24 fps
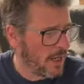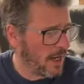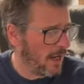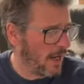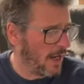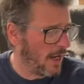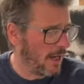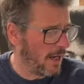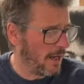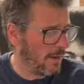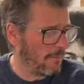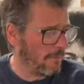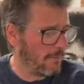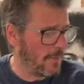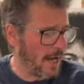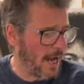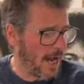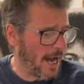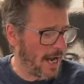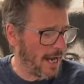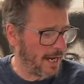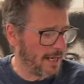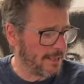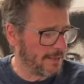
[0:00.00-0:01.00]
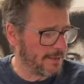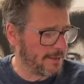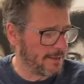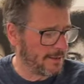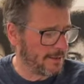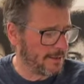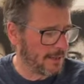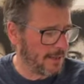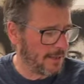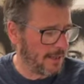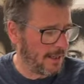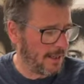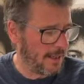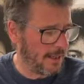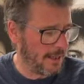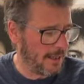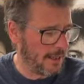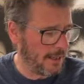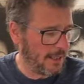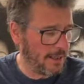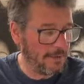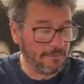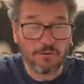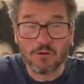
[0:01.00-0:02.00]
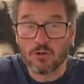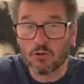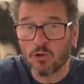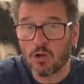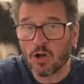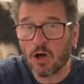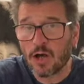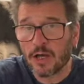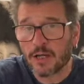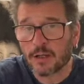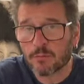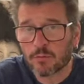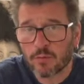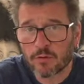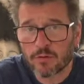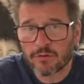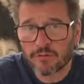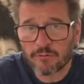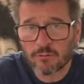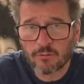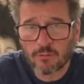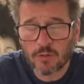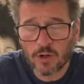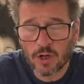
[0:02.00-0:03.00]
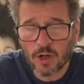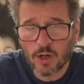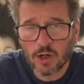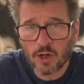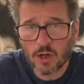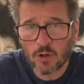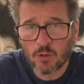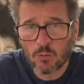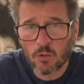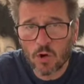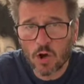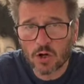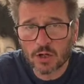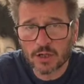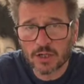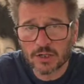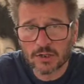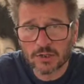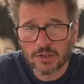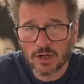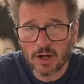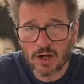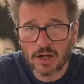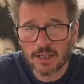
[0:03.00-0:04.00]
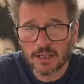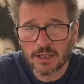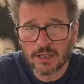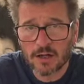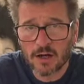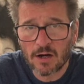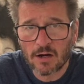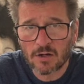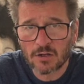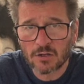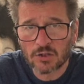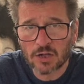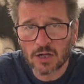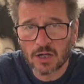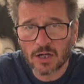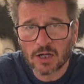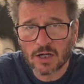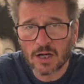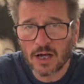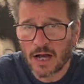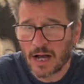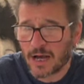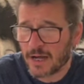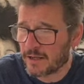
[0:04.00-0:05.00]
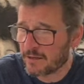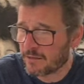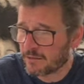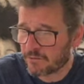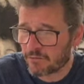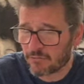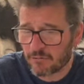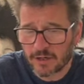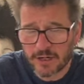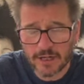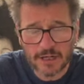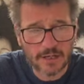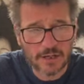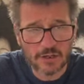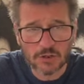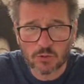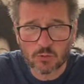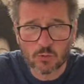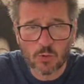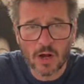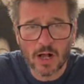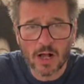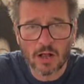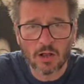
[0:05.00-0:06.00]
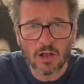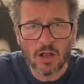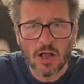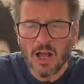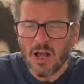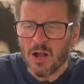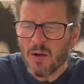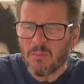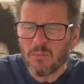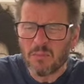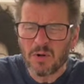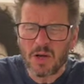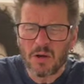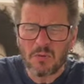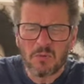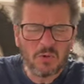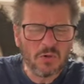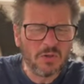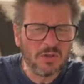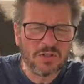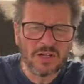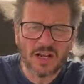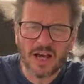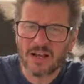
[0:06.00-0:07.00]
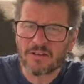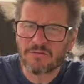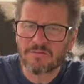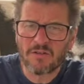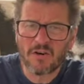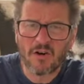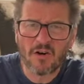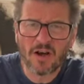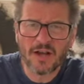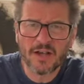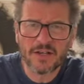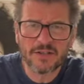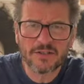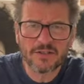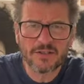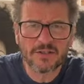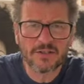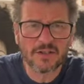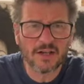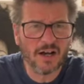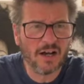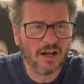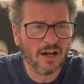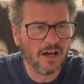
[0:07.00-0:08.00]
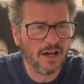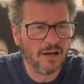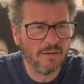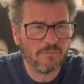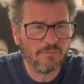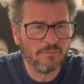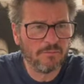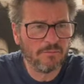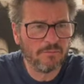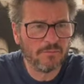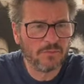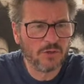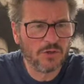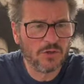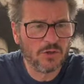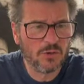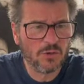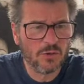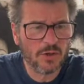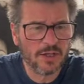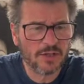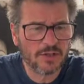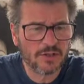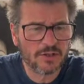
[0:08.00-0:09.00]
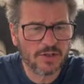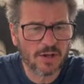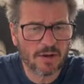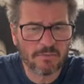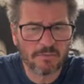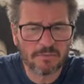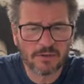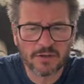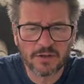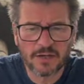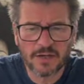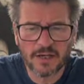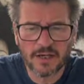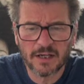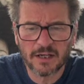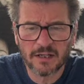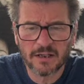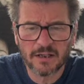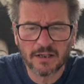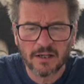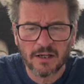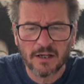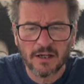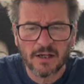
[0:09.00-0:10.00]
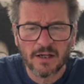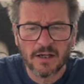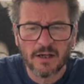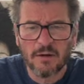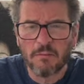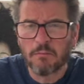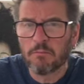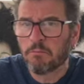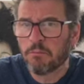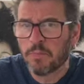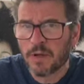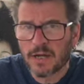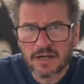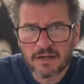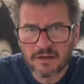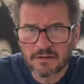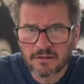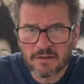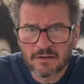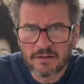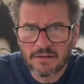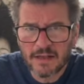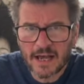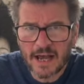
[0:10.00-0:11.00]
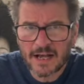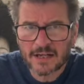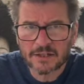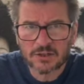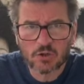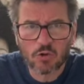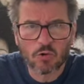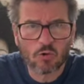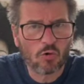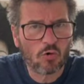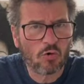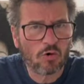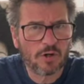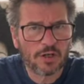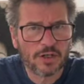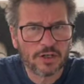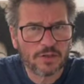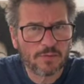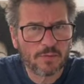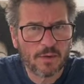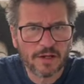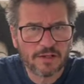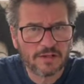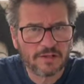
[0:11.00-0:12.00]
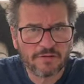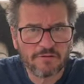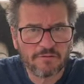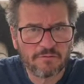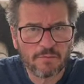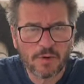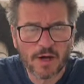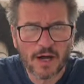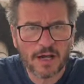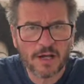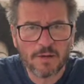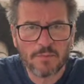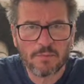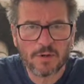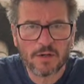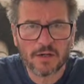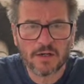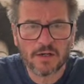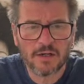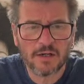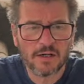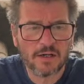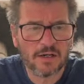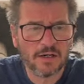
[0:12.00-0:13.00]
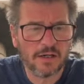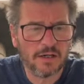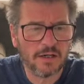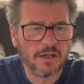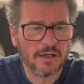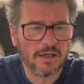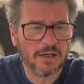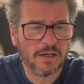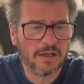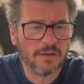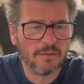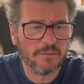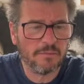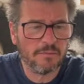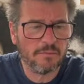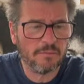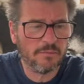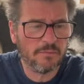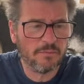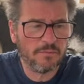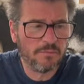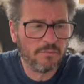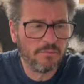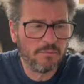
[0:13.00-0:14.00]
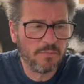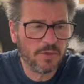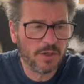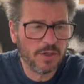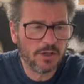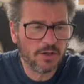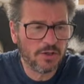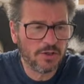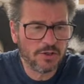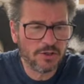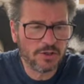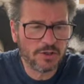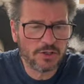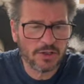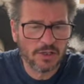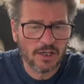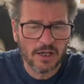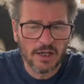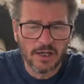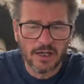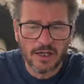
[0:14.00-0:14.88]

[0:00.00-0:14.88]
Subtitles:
If you like working slightly larger, A3 as well. But I wouldn't advise doing something bigger than that or an expensive paper, because